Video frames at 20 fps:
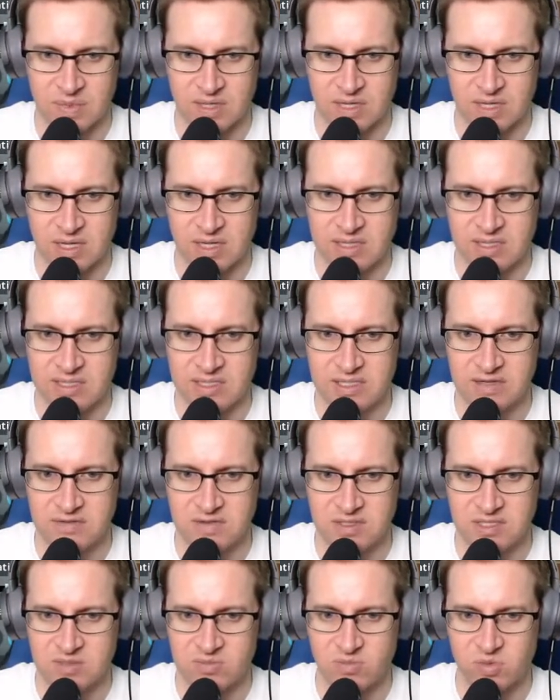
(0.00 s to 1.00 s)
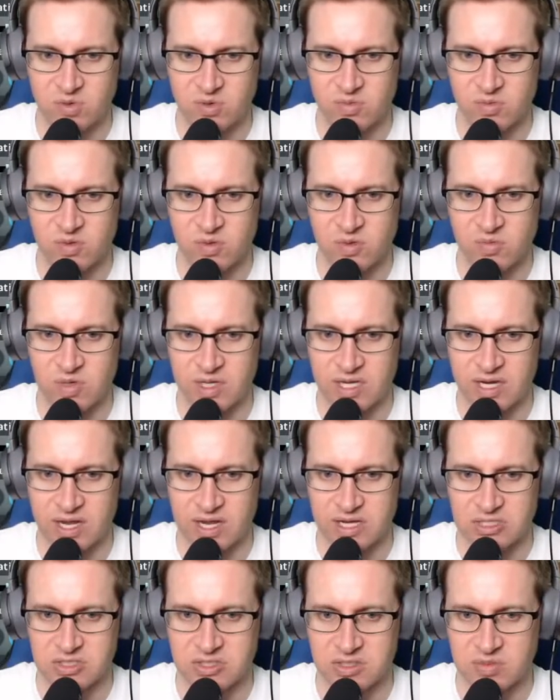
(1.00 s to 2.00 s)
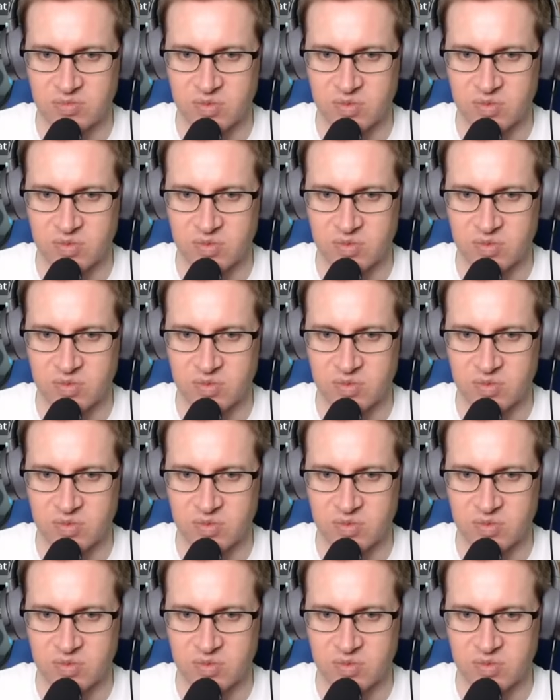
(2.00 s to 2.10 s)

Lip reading: And this gives us more room. We can actually